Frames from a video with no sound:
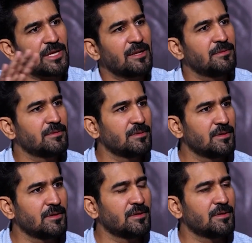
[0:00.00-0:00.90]
can
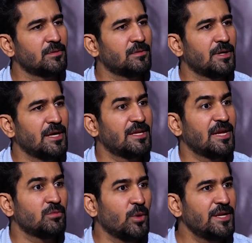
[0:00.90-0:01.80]
I
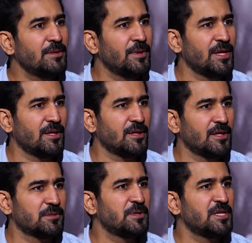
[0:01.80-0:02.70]
can widen my
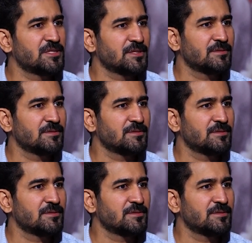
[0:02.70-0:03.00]
expenditure.